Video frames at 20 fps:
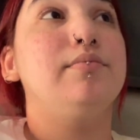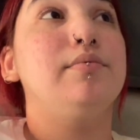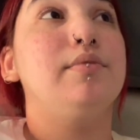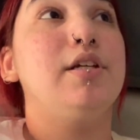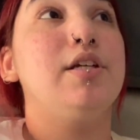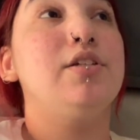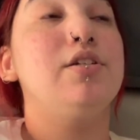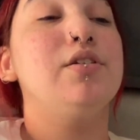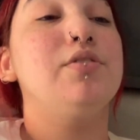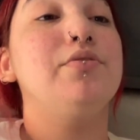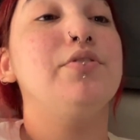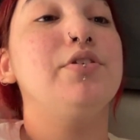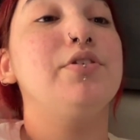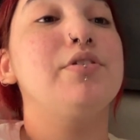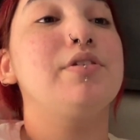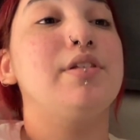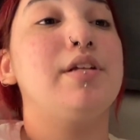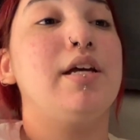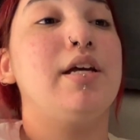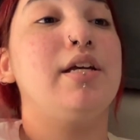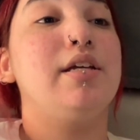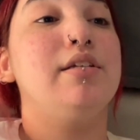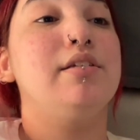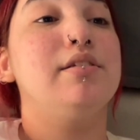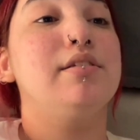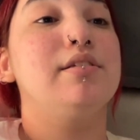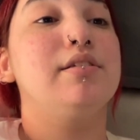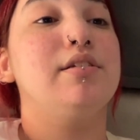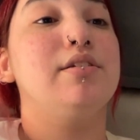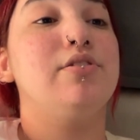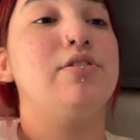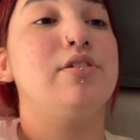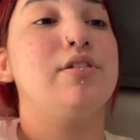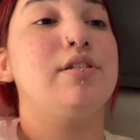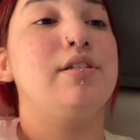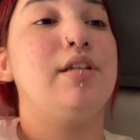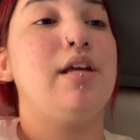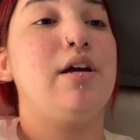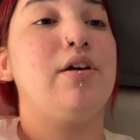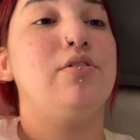It just feels nice to
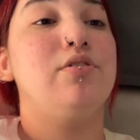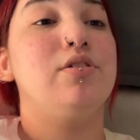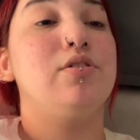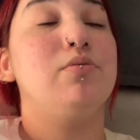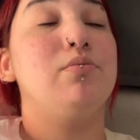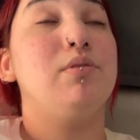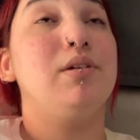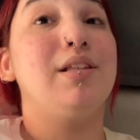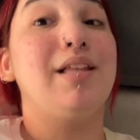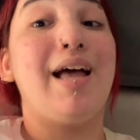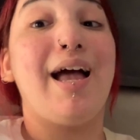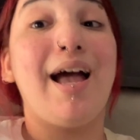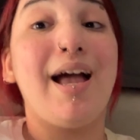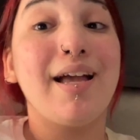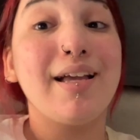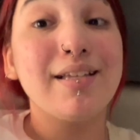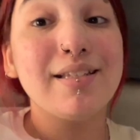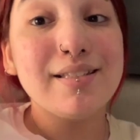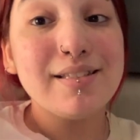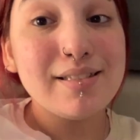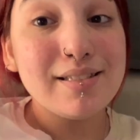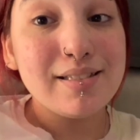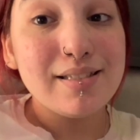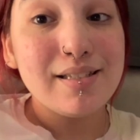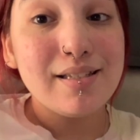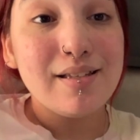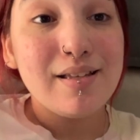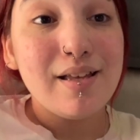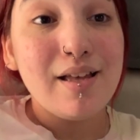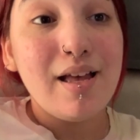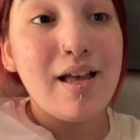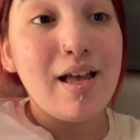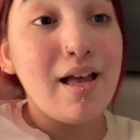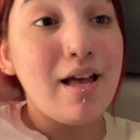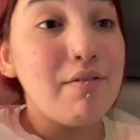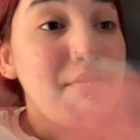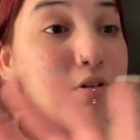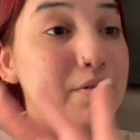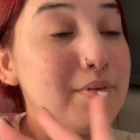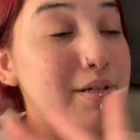just now just relax. I
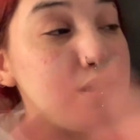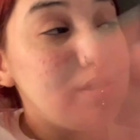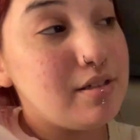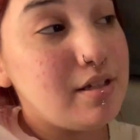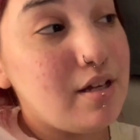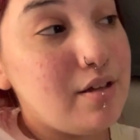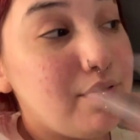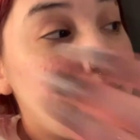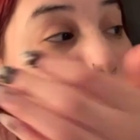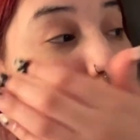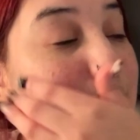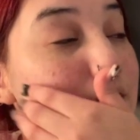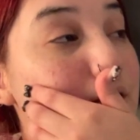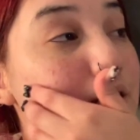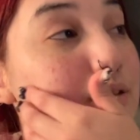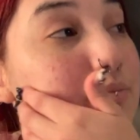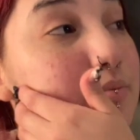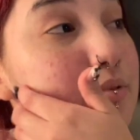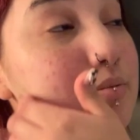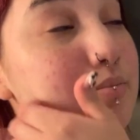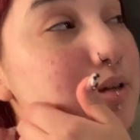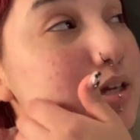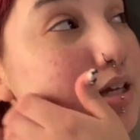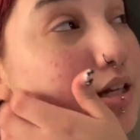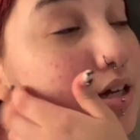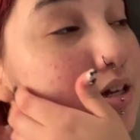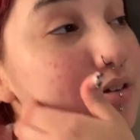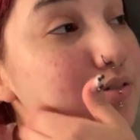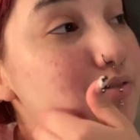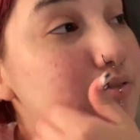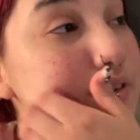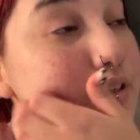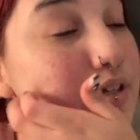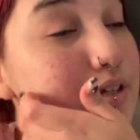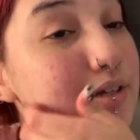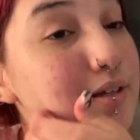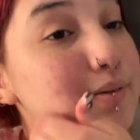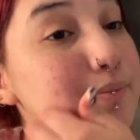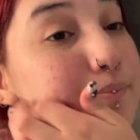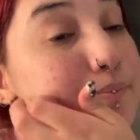have all my stuff. I hung up my maid
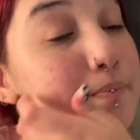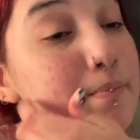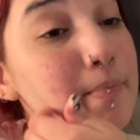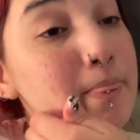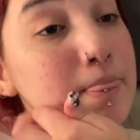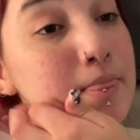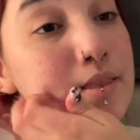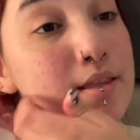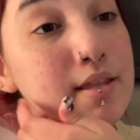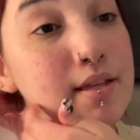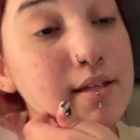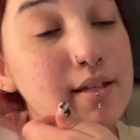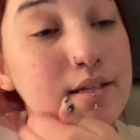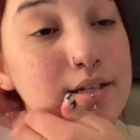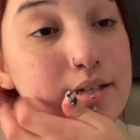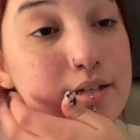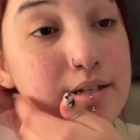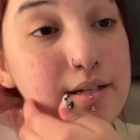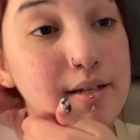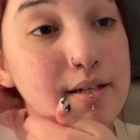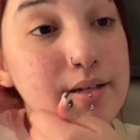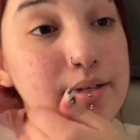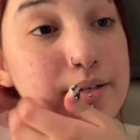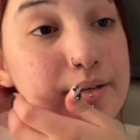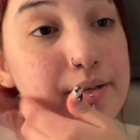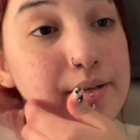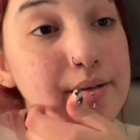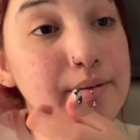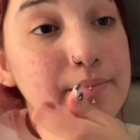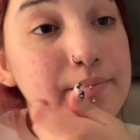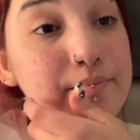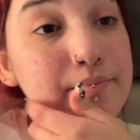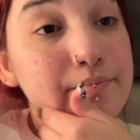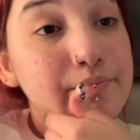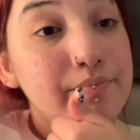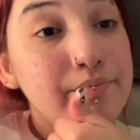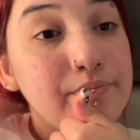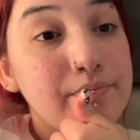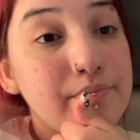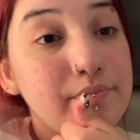outfit, kind
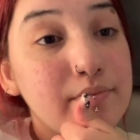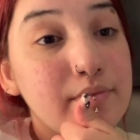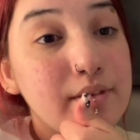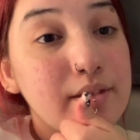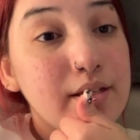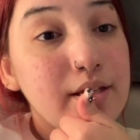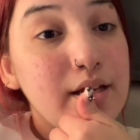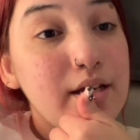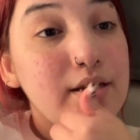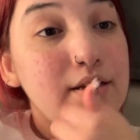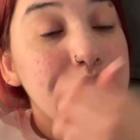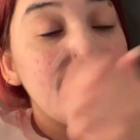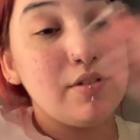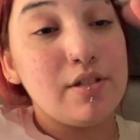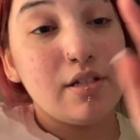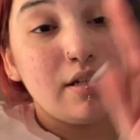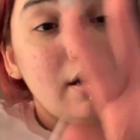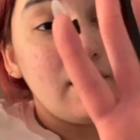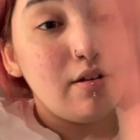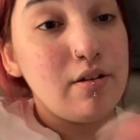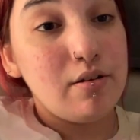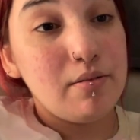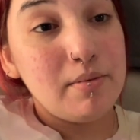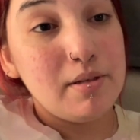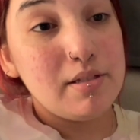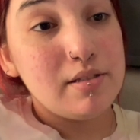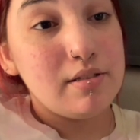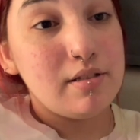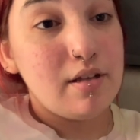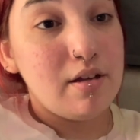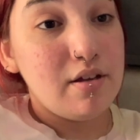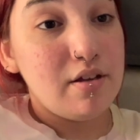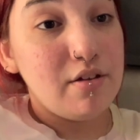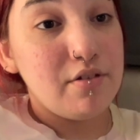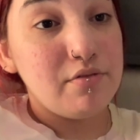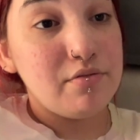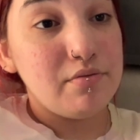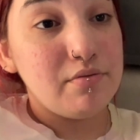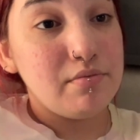of took out all my stuff,